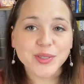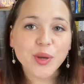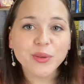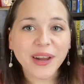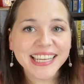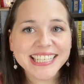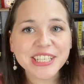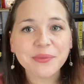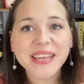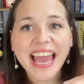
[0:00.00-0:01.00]
So right
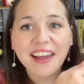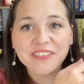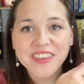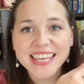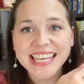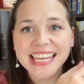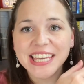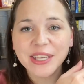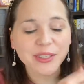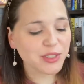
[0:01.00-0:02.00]
here we have the
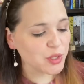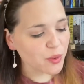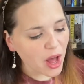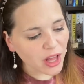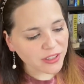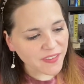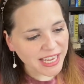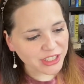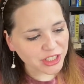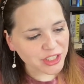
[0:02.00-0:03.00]
key to
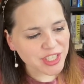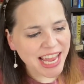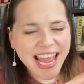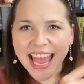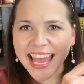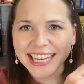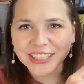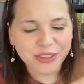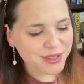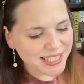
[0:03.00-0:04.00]
Ollivander's, and
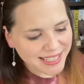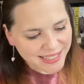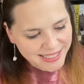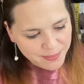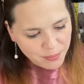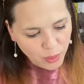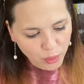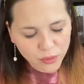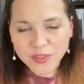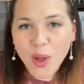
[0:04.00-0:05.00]
it looks like this
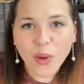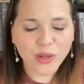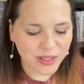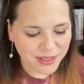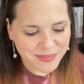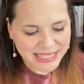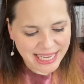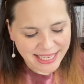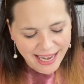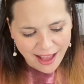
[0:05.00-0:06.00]
moves. Hold on, let me
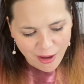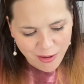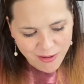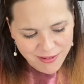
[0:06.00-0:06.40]
take it out.